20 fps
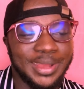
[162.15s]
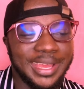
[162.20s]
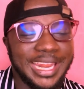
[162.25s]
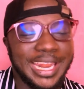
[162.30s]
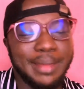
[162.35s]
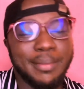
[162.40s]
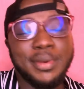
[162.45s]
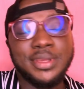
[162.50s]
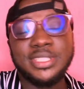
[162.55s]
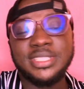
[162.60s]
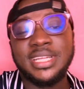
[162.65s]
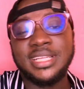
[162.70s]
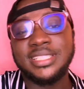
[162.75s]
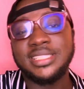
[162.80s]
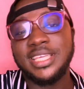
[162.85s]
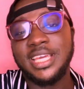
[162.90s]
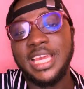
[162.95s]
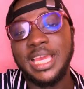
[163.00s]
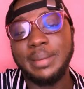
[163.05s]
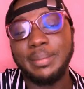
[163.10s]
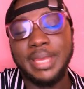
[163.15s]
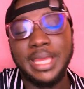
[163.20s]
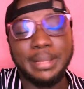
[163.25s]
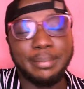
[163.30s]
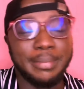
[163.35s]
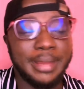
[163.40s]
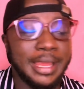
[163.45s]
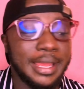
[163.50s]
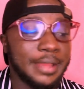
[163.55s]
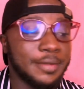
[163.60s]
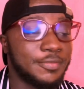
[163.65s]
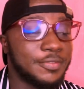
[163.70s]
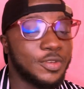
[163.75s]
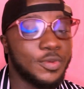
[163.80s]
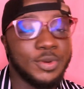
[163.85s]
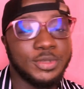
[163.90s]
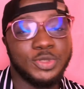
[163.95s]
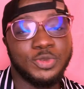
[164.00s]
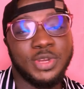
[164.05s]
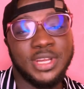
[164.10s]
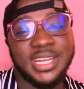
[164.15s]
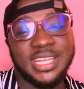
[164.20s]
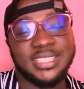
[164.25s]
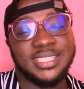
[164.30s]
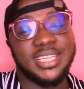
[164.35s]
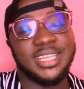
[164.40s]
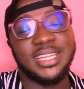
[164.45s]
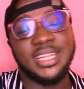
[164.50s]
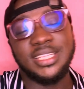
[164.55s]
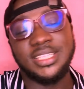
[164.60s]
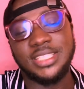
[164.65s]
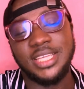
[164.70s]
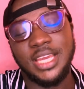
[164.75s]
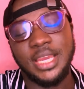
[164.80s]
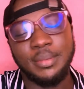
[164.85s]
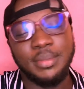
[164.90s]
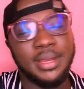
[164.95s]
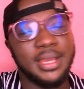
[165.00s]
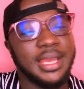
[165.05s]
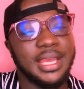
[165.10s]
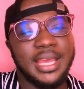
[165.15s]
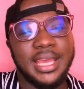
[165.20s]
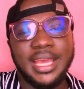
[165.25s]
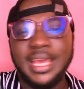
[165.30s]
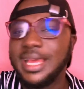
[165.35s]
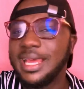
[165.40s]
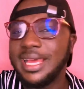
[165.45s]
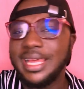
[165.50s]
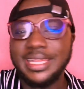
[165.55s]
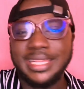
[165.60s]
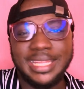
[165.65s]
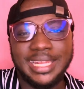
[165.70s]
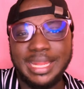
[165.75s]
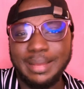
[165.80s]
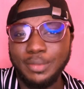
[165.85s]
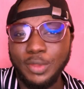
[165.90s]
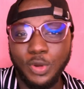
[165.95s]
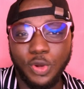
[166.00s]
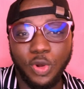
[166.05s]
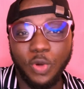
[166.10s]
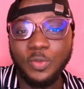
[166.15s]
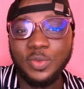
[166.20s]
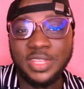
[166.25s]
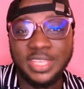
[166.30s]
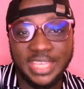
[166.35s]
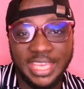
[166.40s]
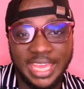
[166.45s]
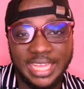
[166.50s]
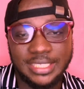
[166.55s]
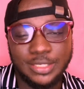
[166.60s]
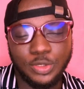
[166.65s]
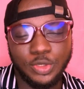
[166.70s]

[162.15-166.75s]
and I mention a term and my viewers do not understand the term, then I'm not communicating.